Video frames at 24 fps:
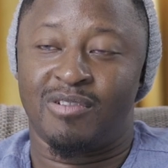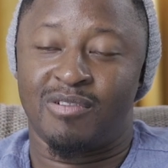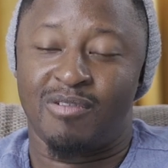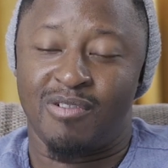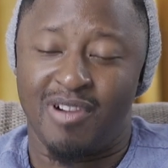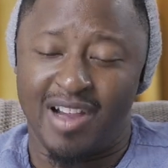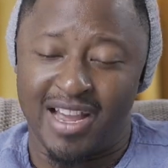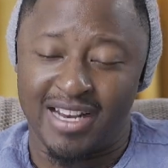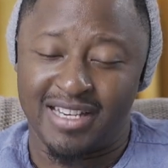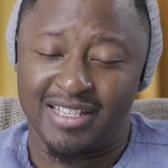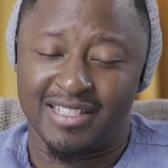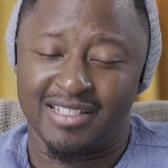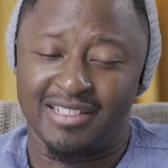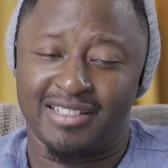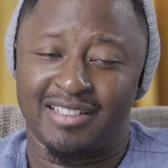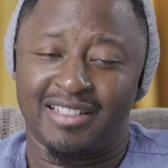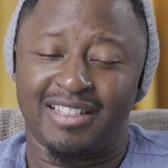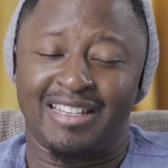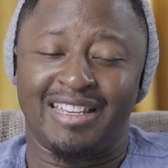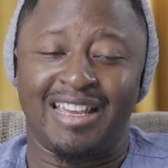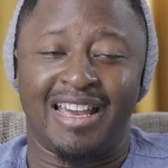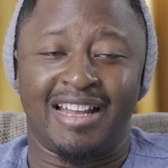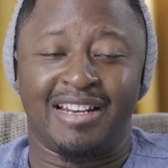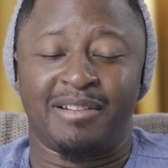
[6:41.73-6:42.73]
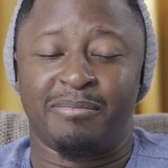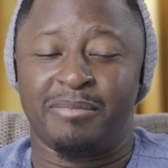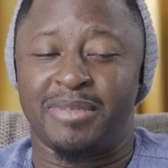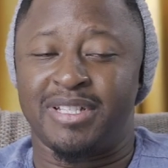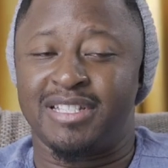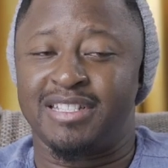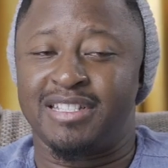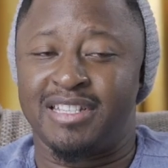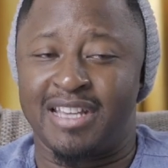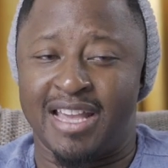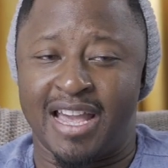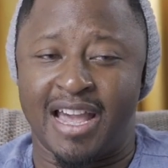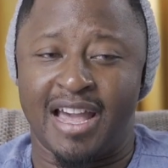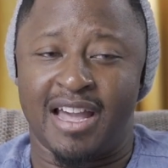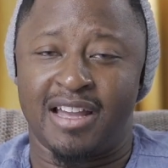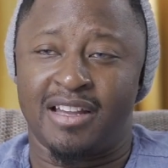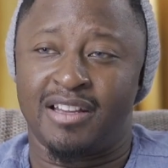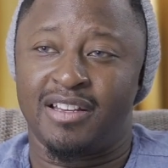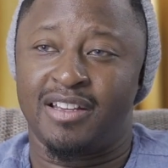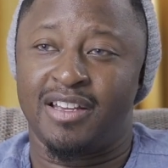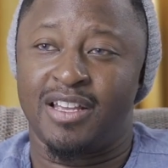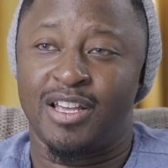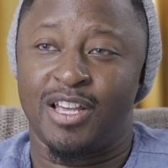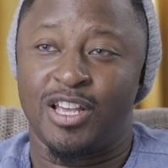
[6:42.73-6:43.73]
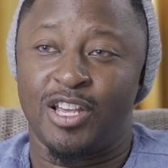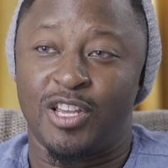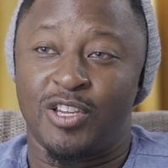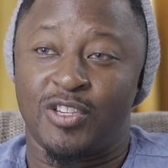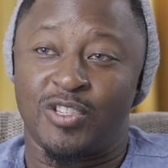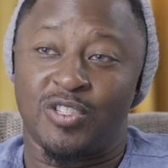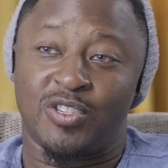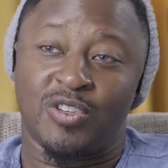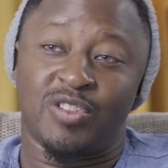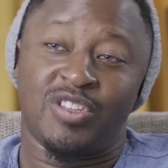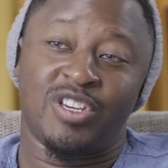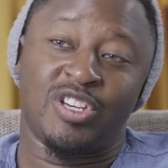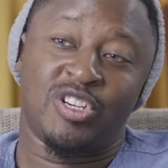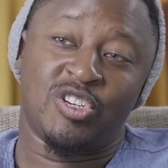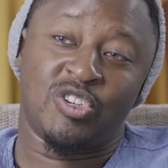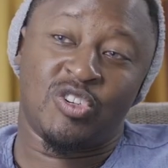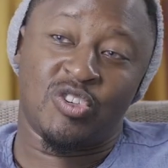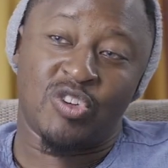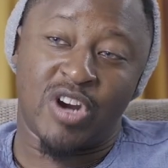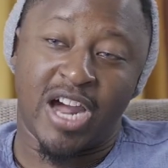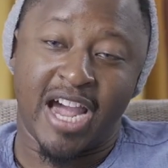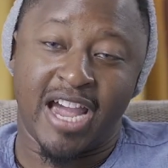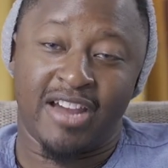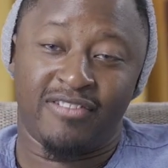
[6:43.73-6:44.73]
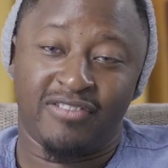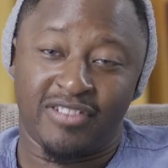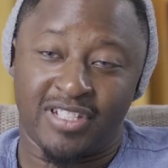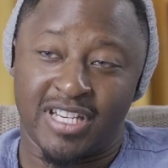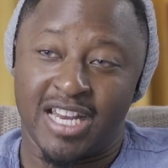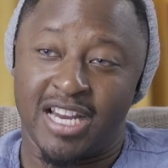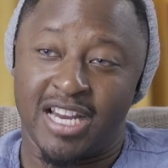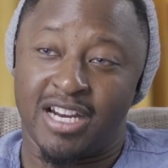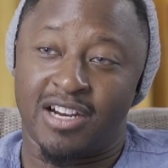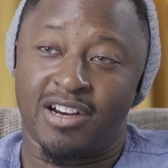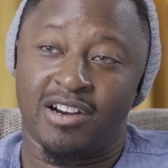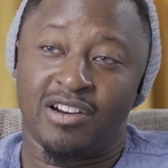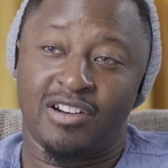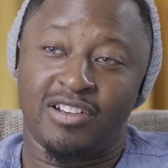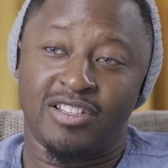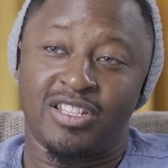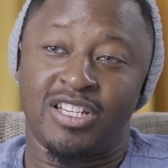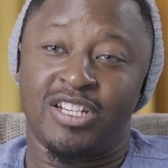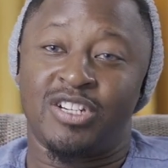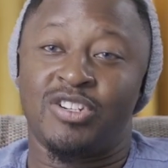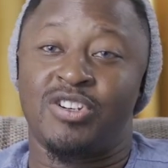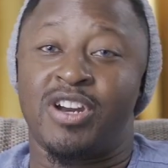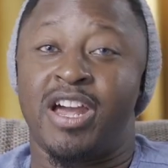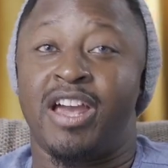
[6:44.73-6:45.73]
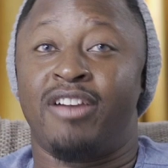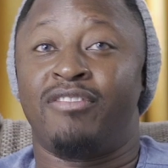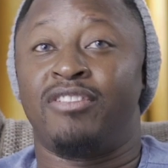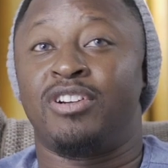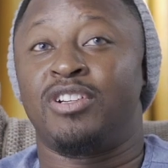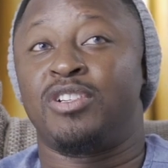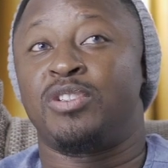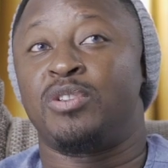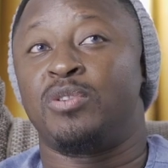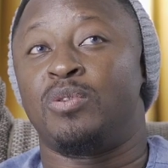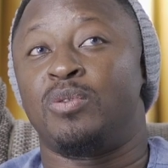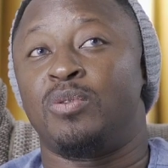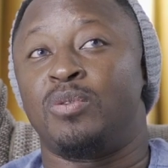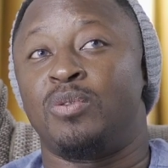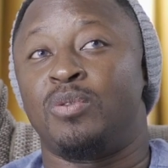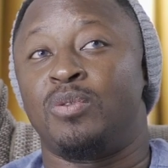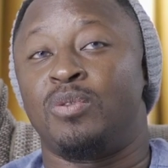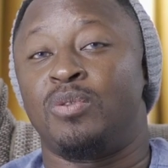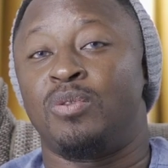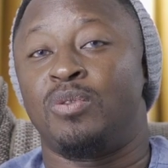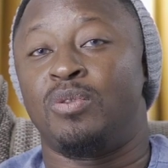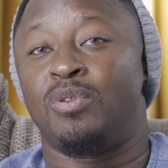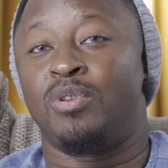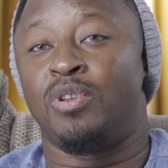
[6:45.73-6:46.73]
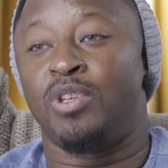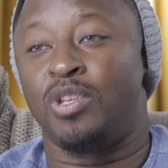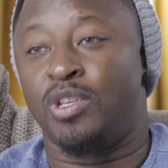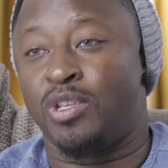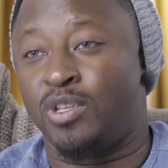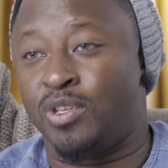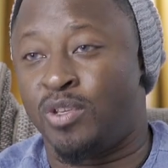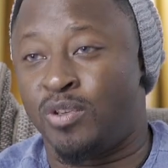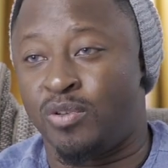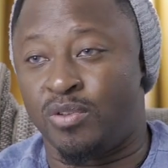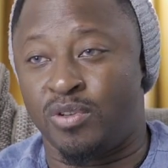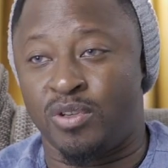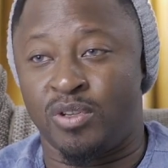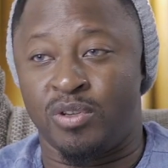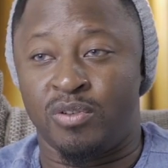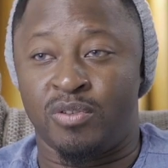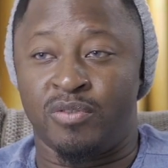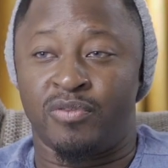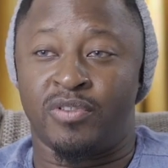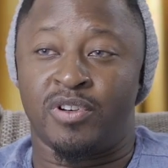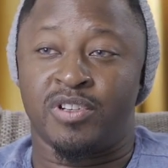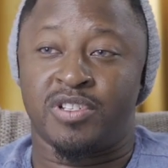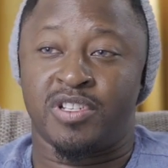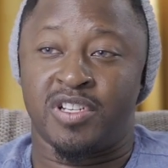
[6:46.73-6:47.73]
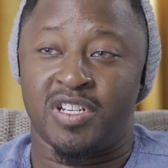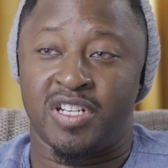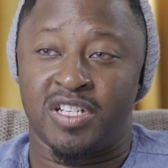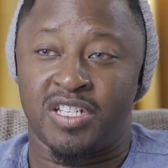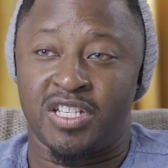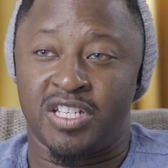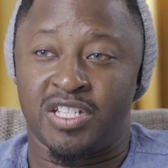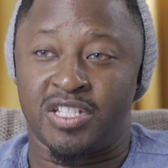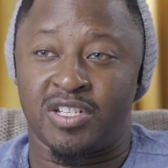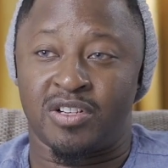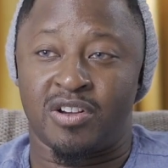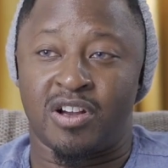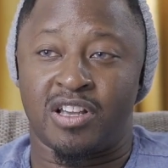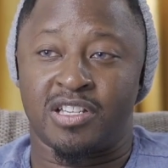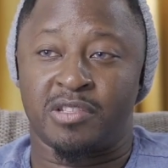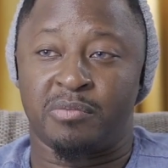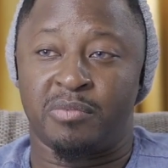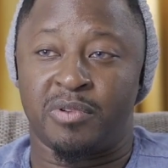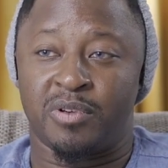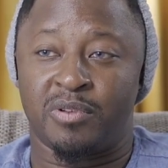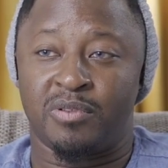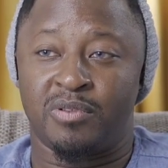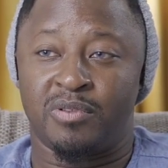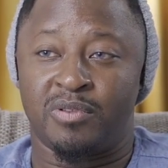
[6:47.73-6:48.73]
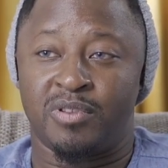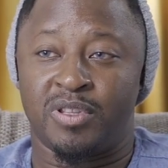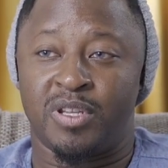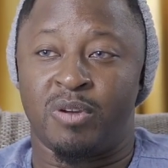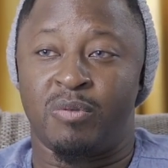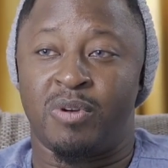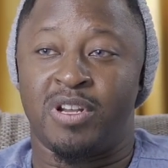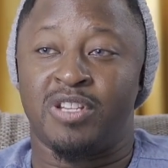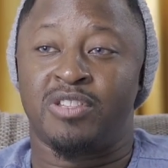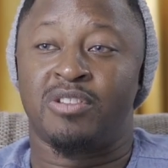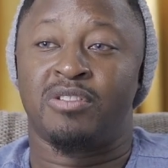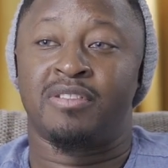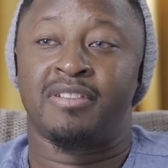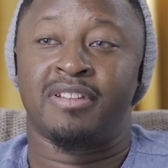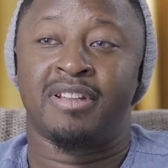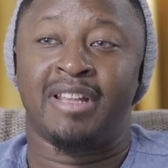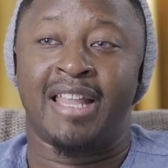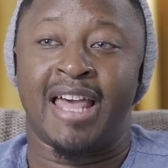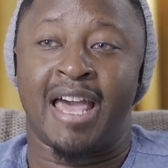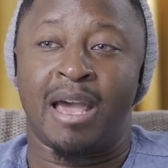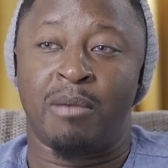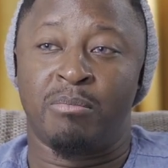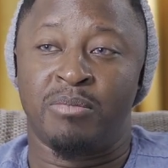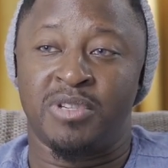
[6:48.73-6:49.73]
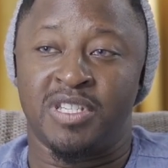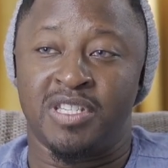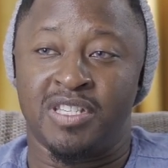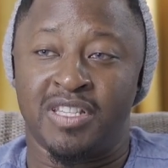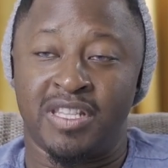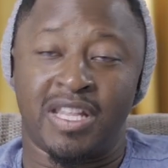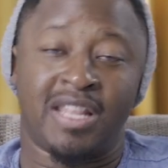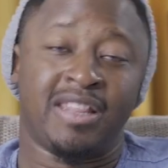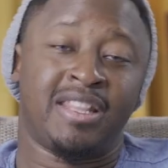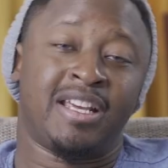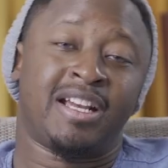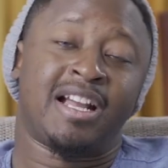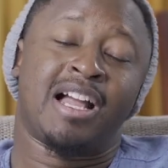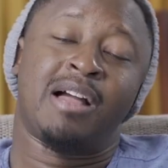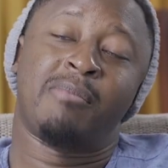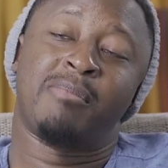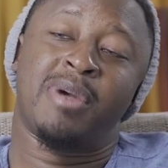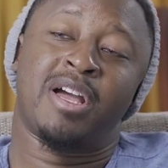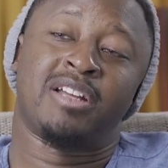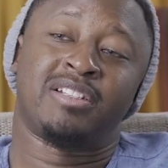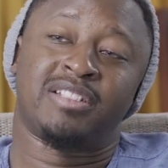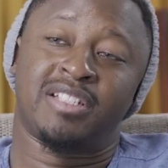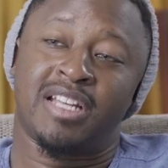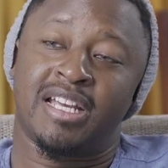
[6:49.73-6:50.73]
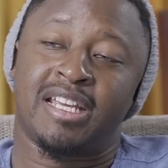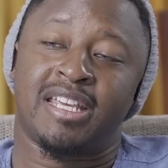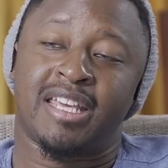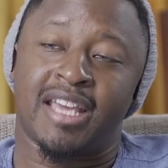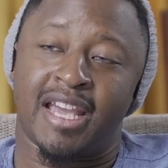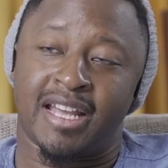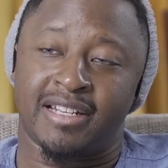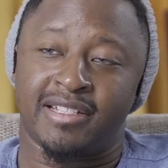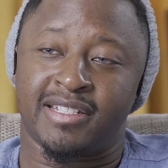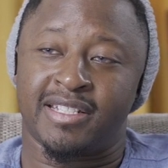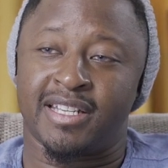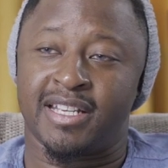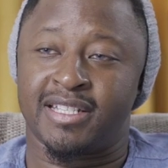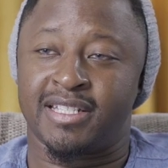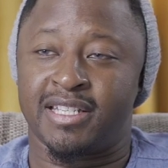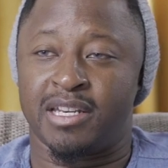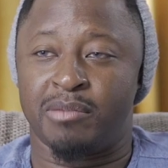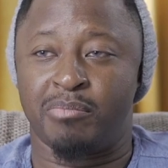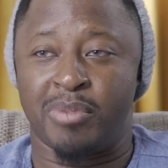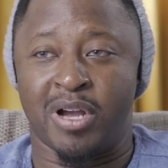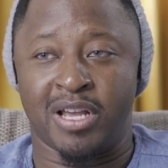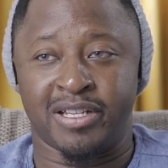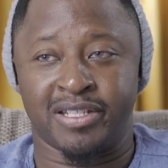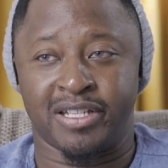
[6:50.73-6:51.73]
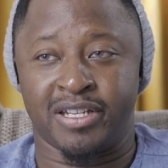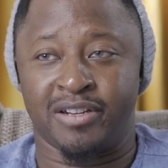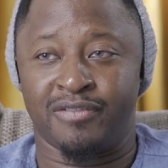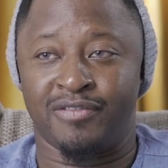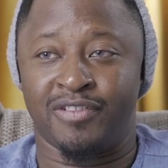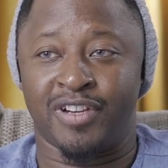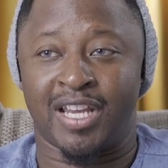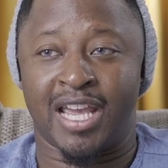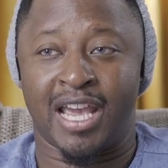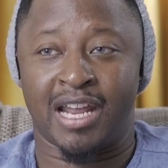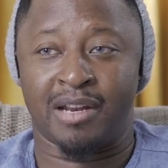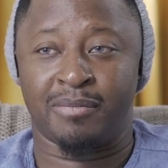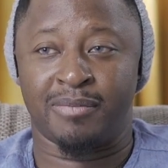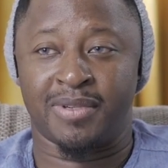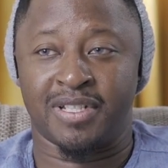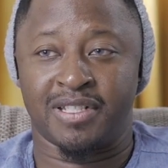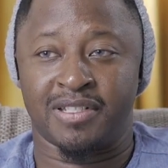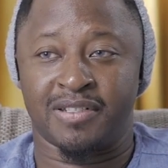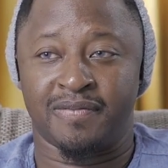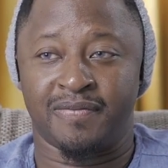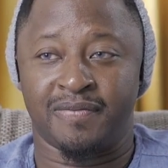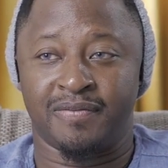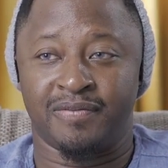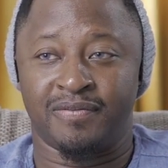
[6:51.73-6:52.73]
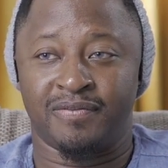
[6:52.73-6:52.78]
What? Cannabis, yeah. So they drive, take her, they drive her to University Teaching Hospital. They went to the labs, then they come out. It's like, yeah, it's tested positive for cannabis.